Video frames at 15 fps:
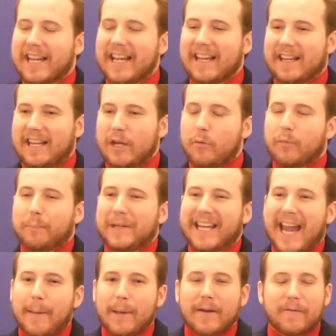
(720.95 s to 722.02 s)
He, he
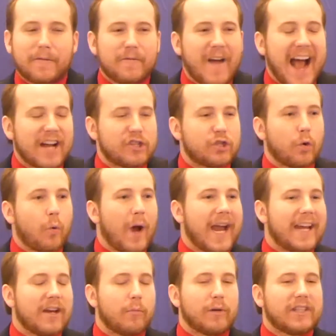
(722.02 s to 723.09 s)
became
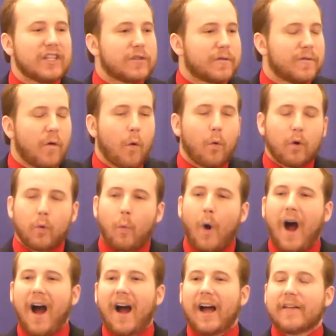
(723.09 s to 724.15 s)
infatuated with his foreign
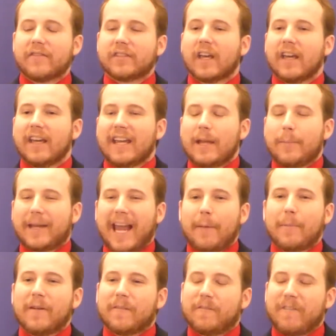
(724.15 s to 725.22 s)
wives. He
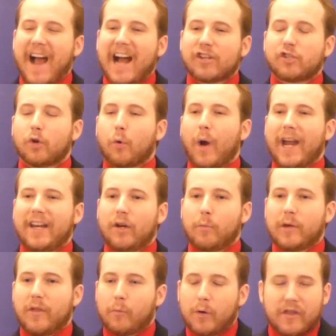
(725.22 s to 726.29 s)
became infatuated
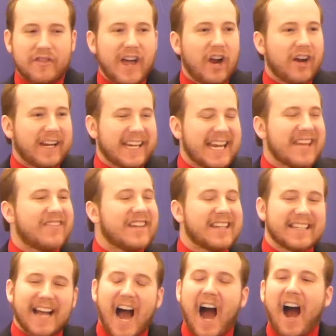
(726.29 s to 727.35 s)
with, with their
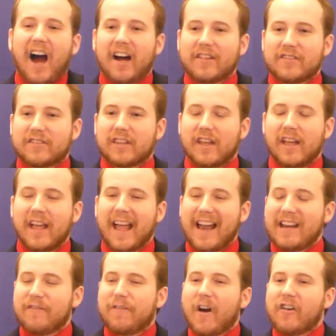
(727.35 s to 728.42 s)
heathen gods.
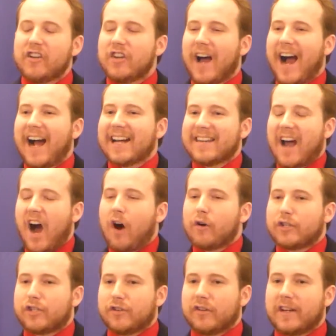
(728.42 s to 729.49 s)
And he fell into
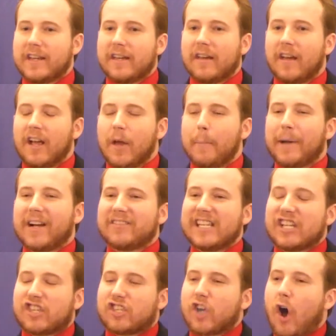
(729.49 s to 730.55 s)
idolatry because
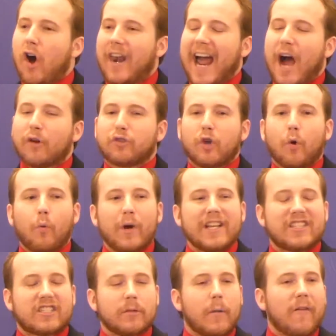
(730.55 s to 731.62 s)
he sought out the
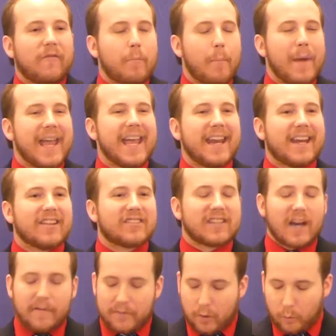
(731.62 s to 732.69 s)
wisdom of men
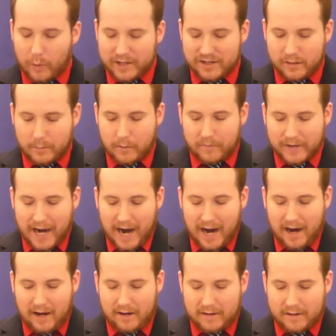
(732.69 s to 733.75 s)
instead of the wisdom of
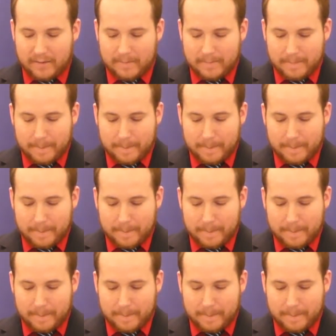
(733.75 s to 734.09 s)
God.